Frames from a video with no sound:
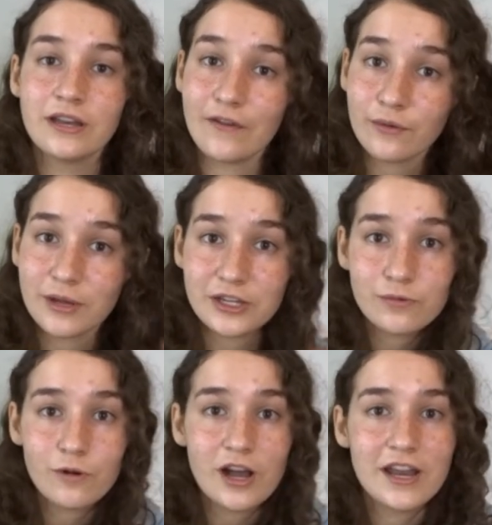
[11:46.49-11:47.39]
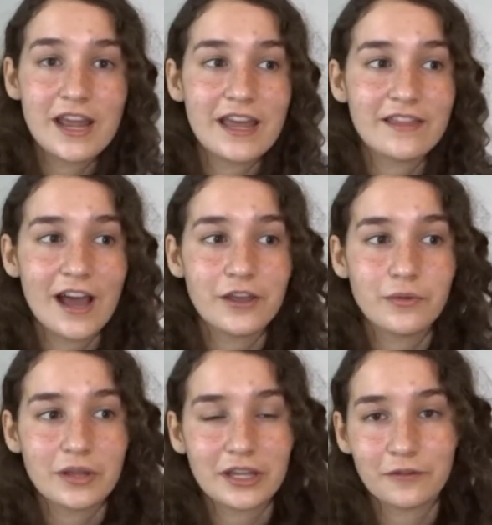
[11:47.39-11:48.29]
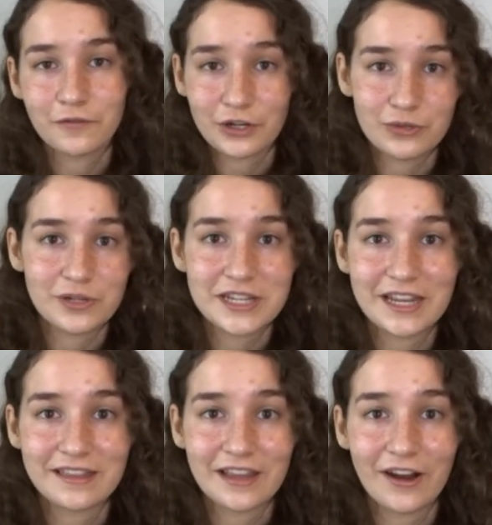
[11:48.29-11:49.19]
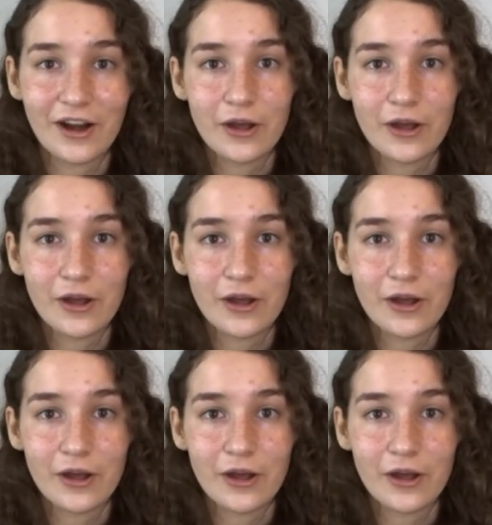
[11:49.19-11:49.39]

never miss one and that you were like the first one to get there.